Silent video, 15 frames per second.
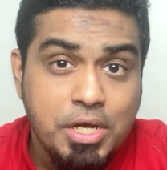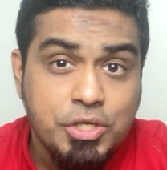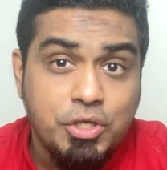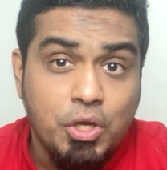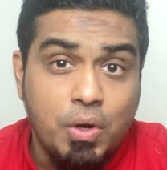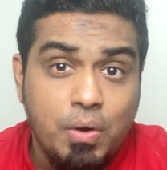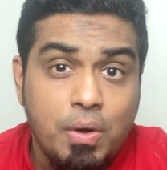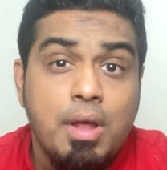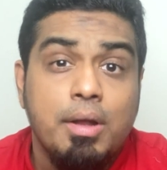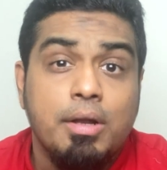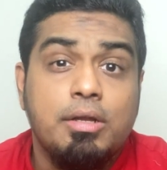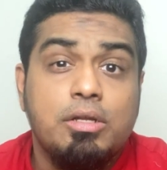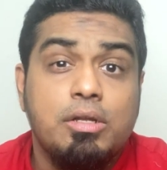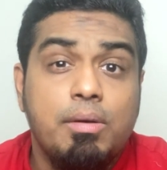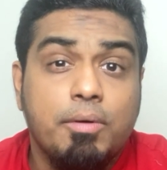So
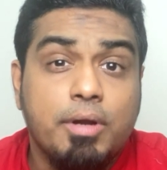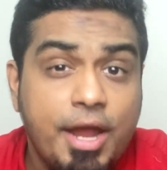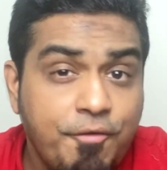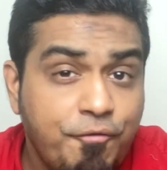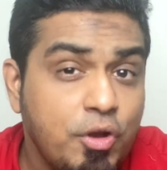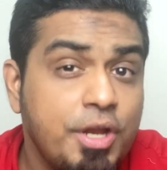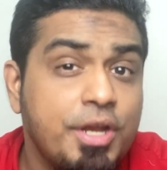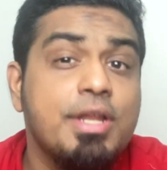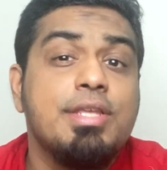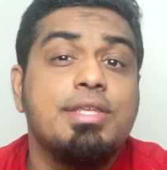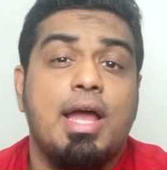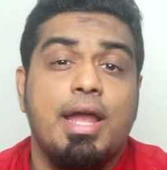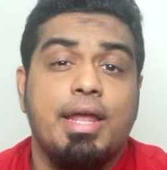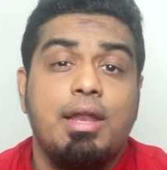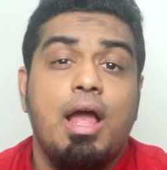carefully
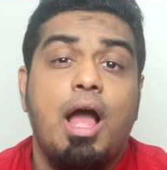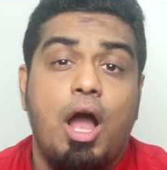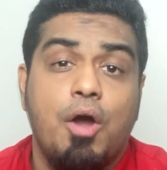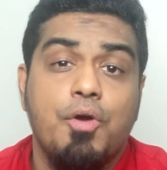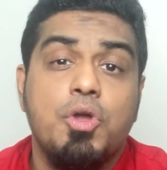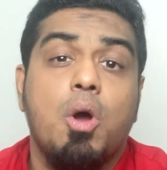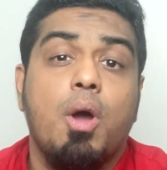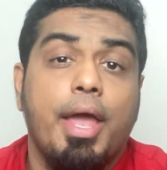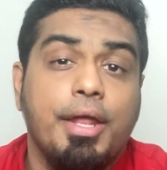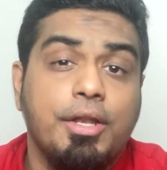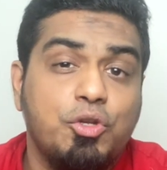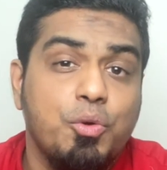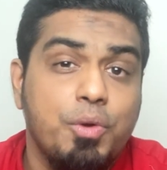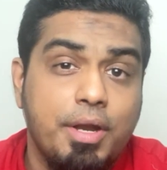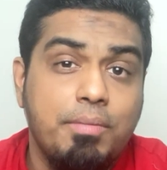design how your
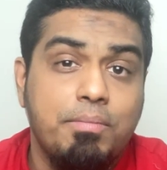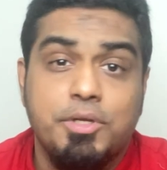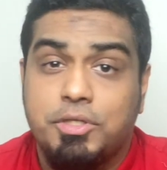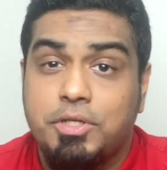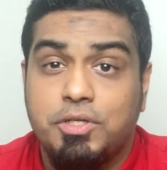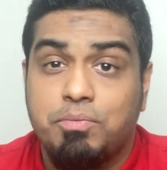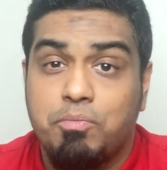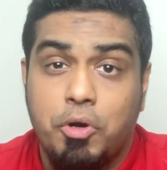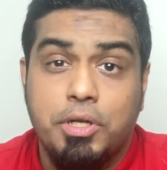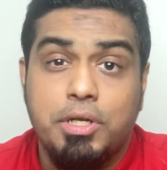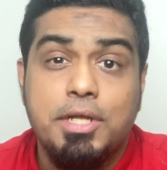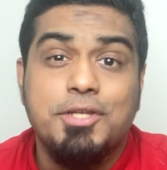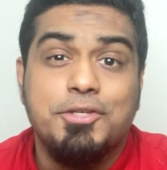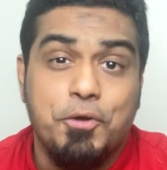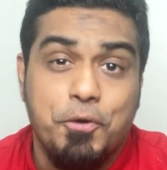end-to-end business model is